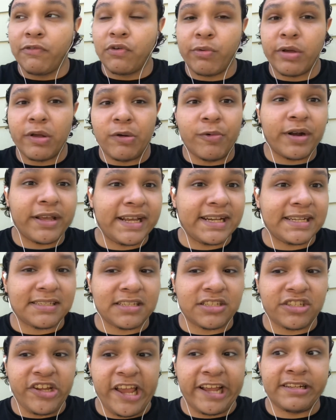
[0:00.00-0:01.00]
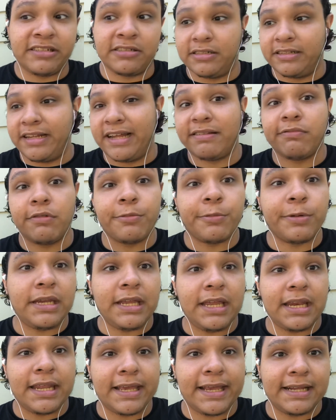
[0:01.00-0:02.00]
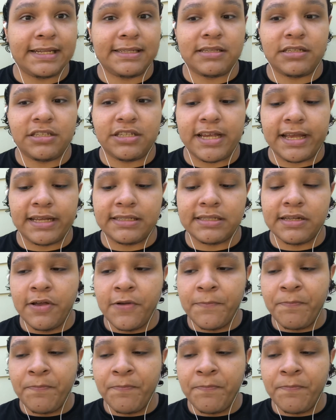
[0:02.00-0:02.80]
for week one against the Jags, because that's when we need it, against the Jags,